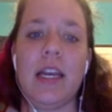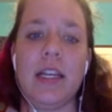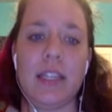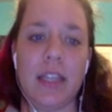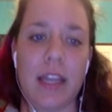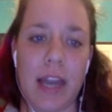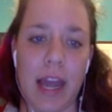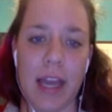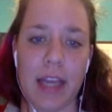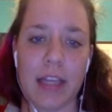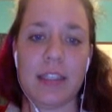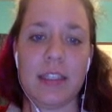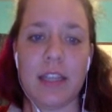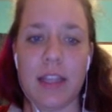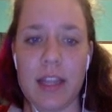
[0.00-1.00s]
to the
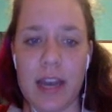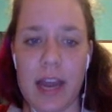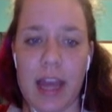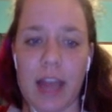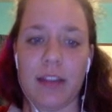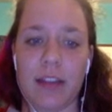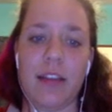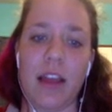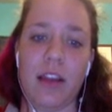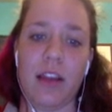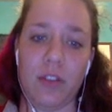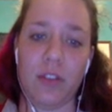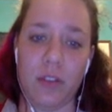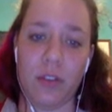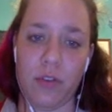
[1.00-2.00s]
next, to the next, and
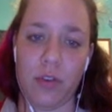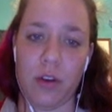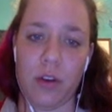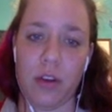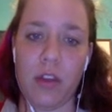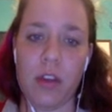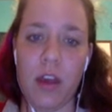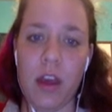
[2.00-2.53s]
so forth.